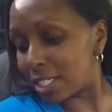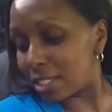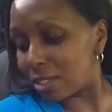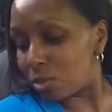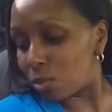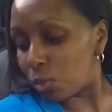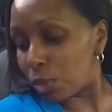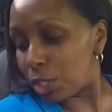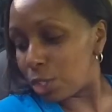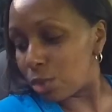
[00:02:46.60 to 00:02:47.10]

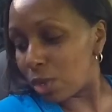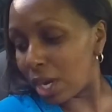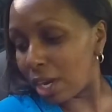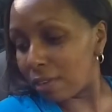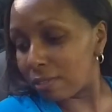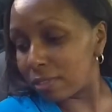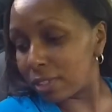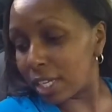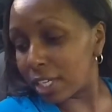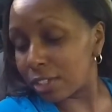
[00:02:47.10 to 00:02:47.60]
We do
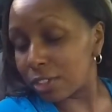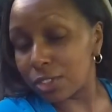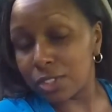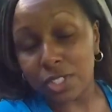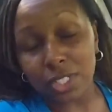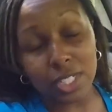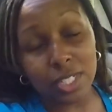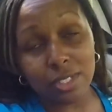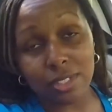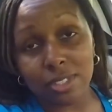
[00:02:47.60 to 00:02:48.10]
have leather
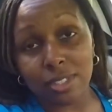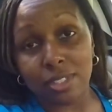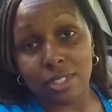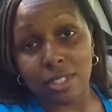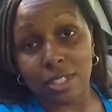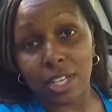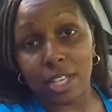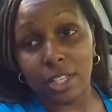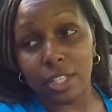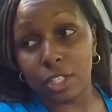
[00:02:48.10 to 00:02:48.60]
seats
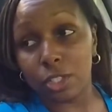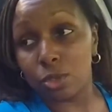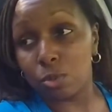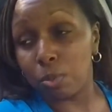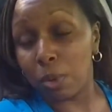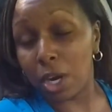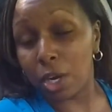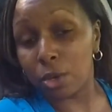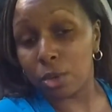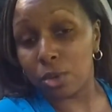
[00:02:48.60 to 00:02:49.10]
in this
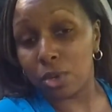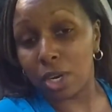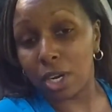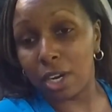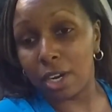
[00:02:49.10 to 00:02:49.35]
model.